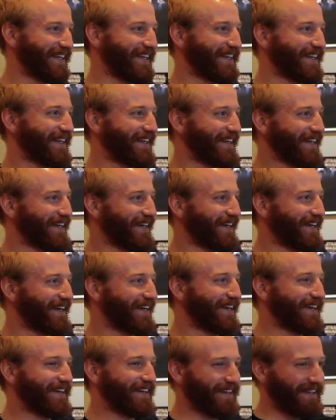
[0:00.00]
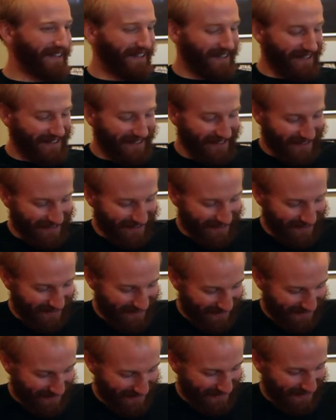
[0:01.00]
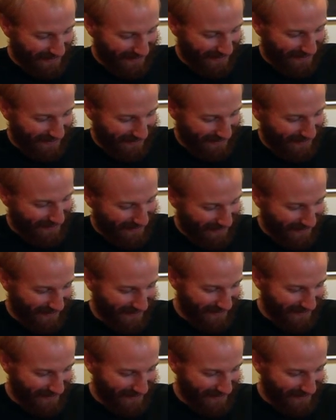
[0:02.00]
[no speech]